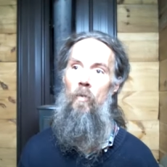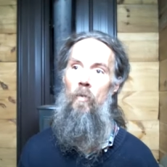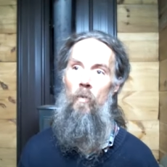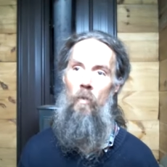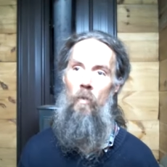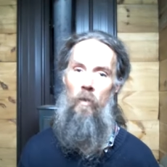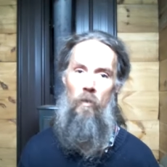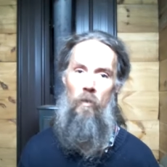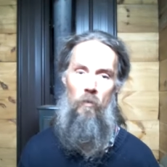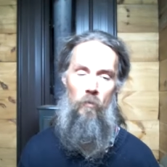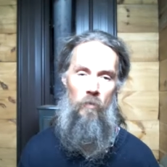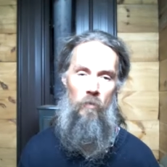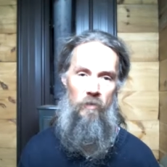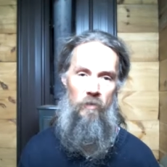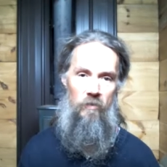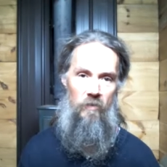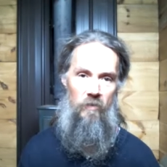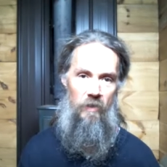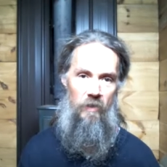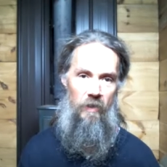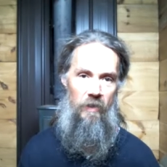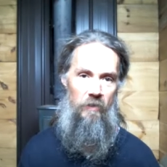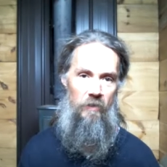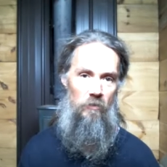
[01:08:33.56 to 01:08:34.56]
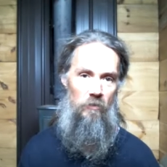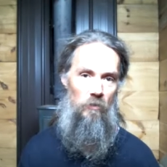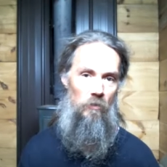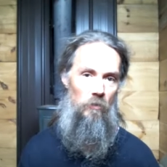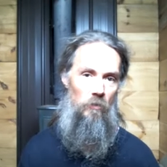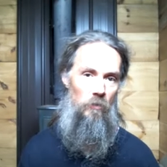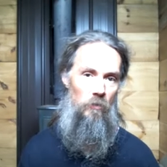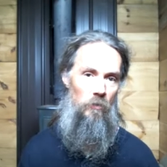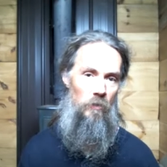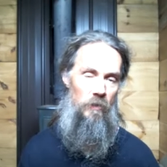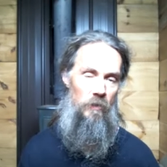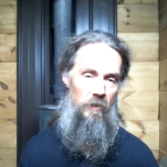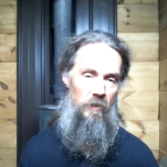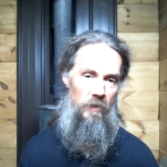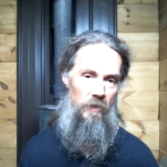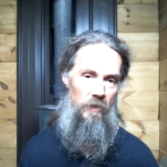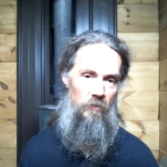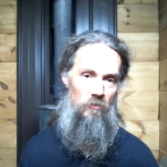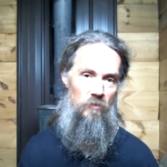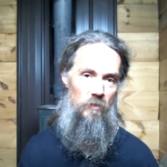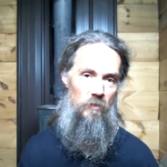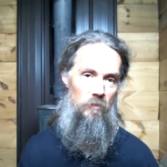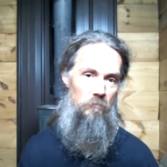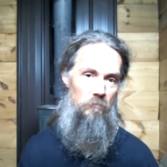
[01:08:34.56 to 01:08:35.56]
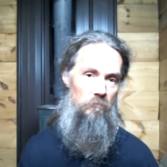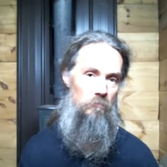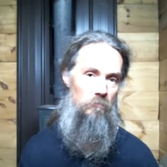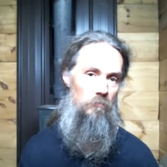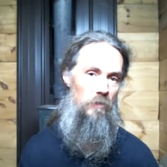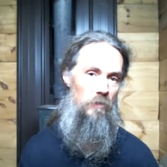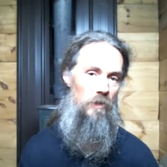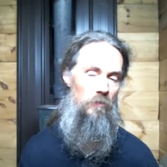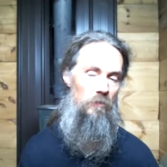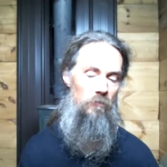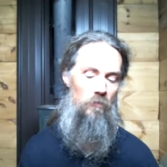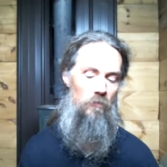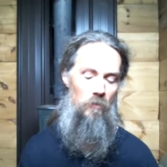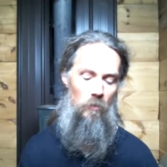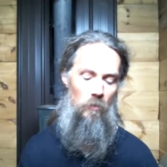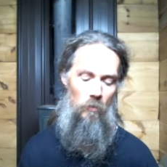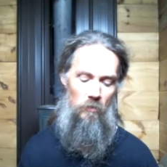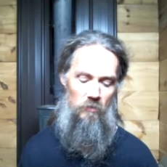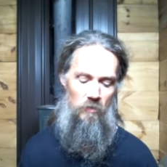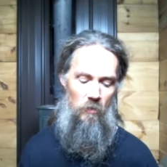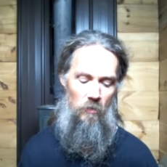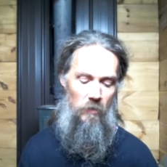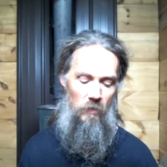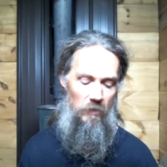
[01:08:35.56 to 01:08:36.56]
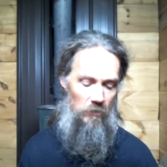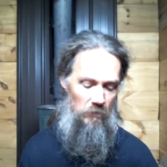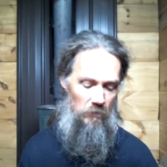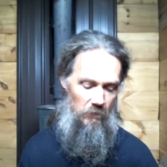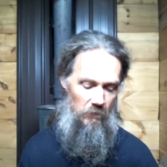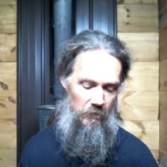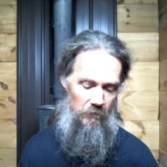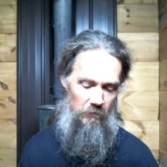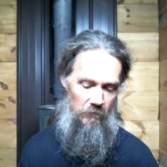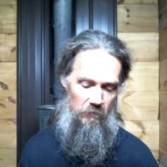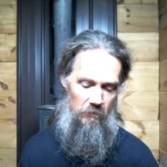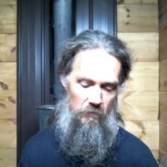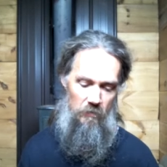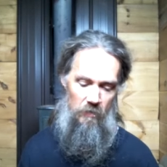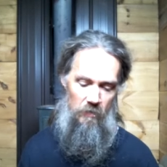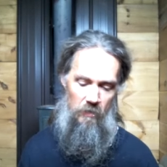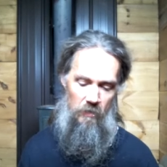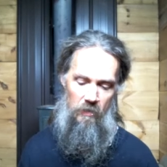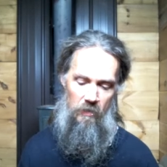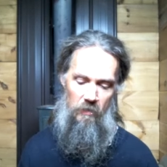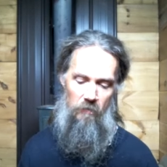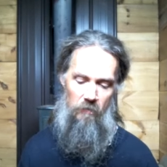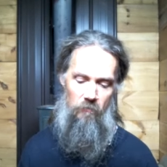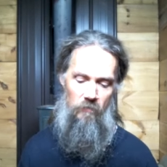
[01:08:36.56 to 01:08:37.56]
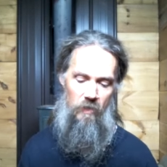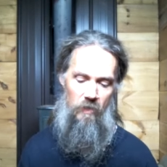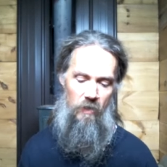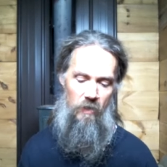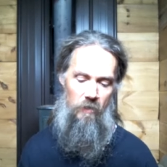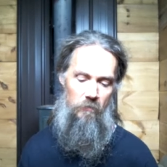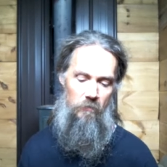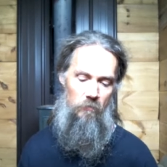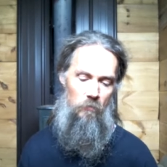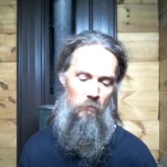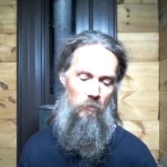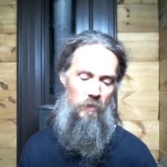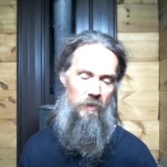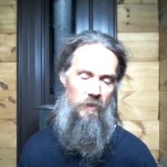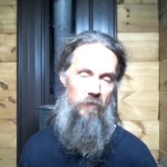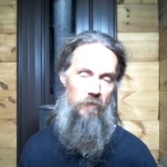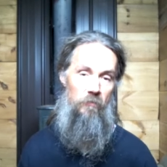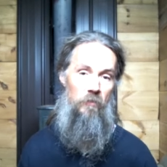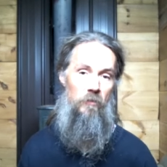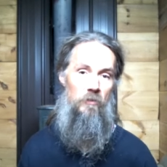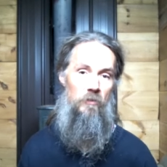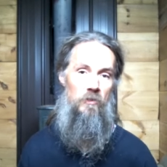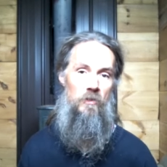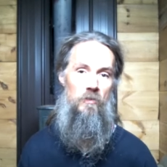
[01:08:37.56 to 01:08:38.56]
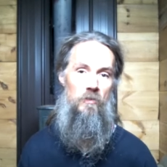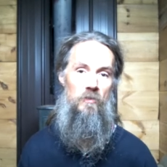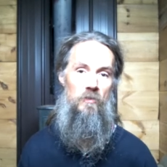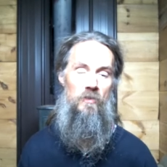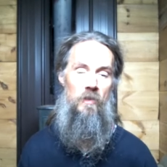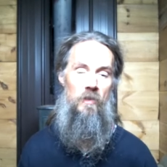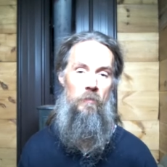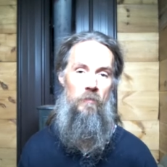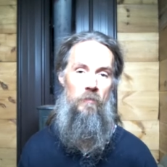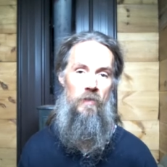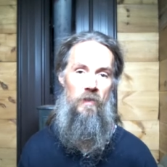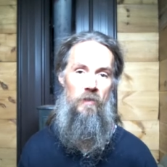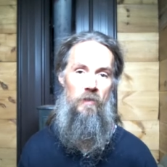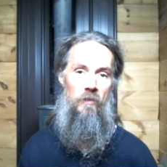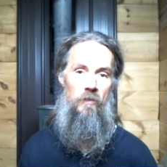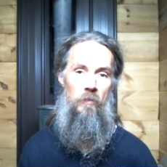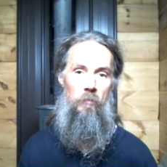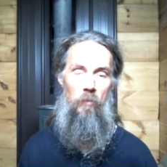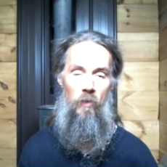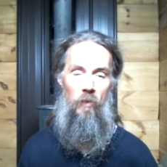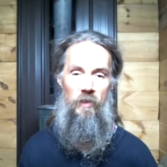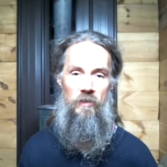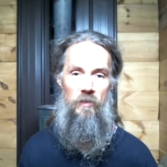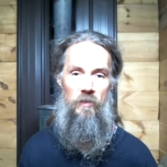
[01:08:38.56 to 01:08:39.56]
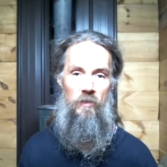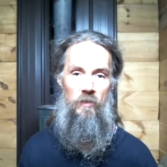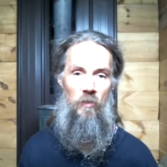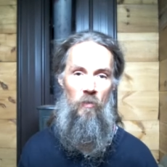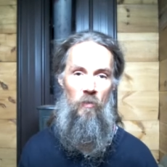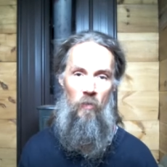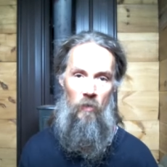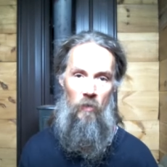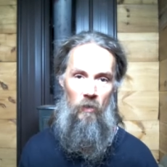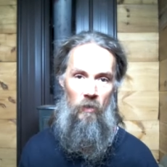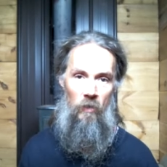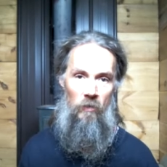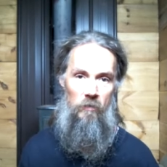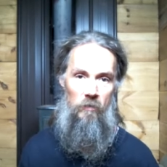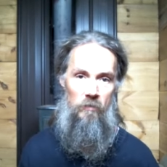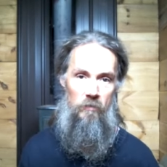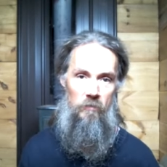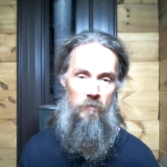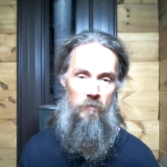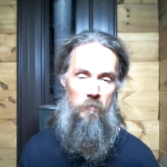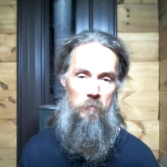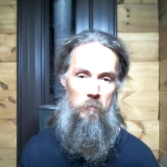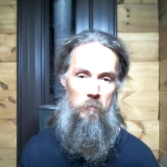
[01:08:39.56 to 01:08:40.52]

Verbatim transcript: or with an idol or a yantra if you were so inclined. And if not, whatever, choose something to point on the wall